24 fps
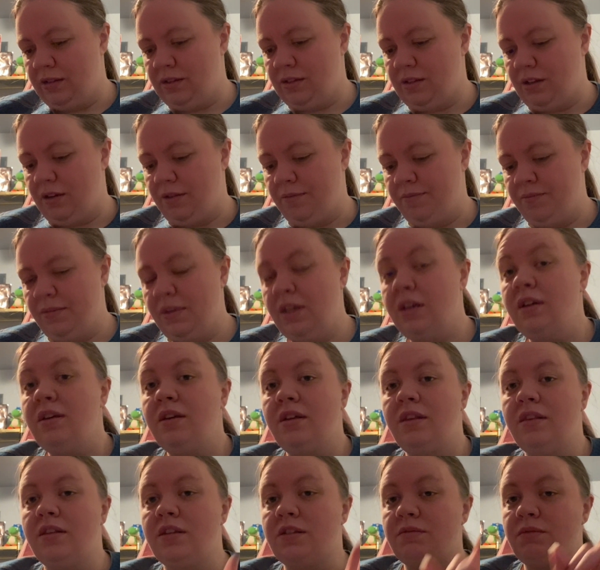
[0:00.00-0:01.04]
So
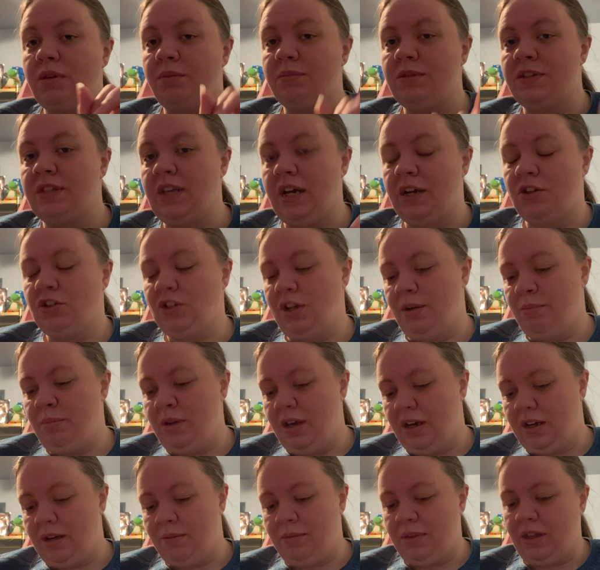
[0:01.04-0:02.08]
this one was actually a
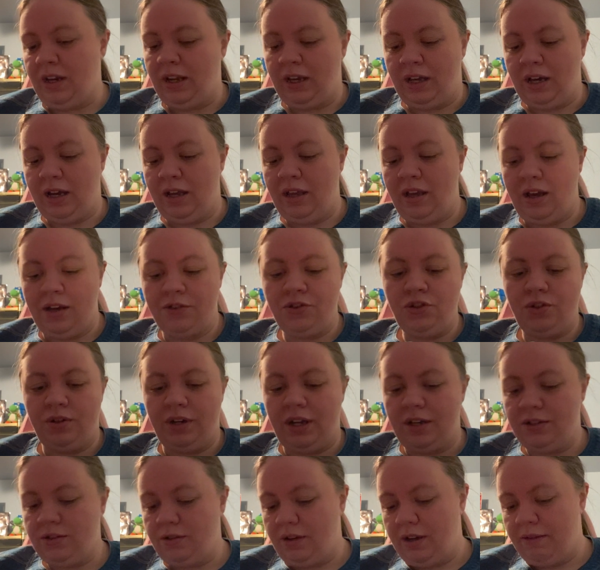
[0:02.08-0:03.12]
pickup that I got
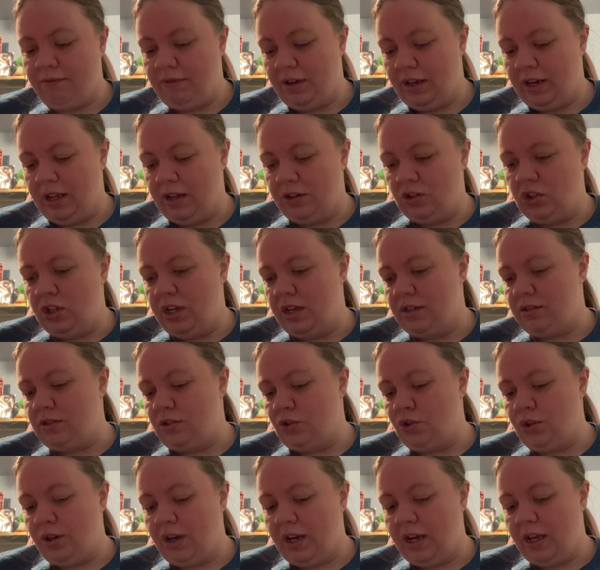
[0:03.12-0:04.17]
yesterday, so I have not had a chance to
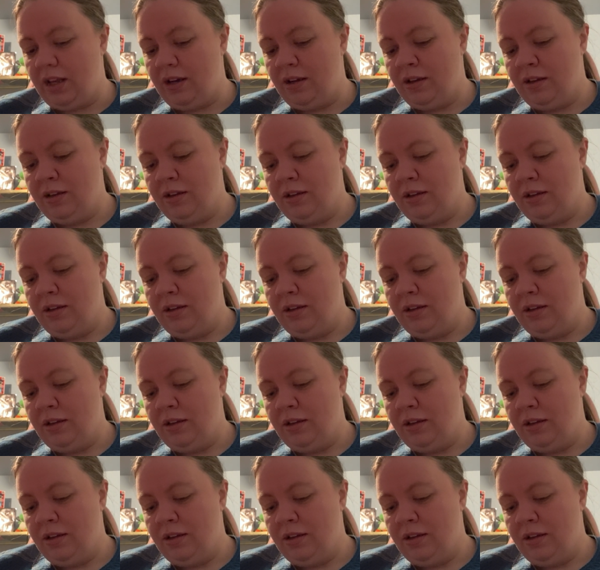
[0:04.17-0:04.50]
try it,